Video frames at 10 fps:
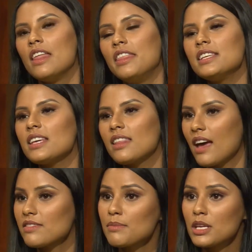This year they
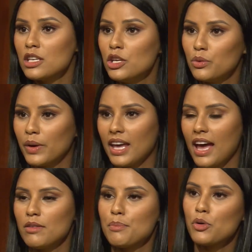have something new where they
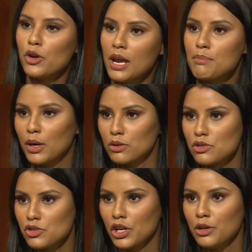have a pre and
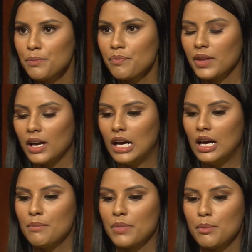post show.
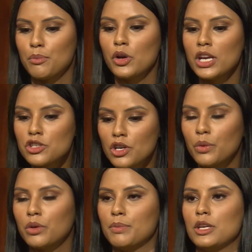Um, the
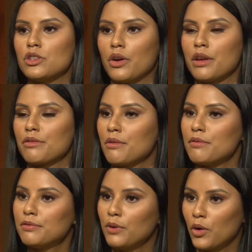pre-show will be showing from
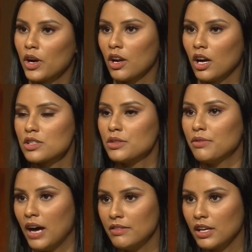4 o'clock to
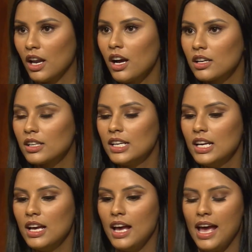5 o'clock.
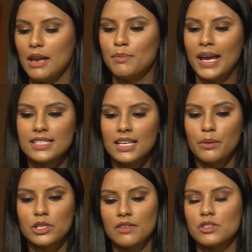And basically
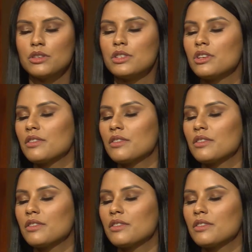what you have to do is you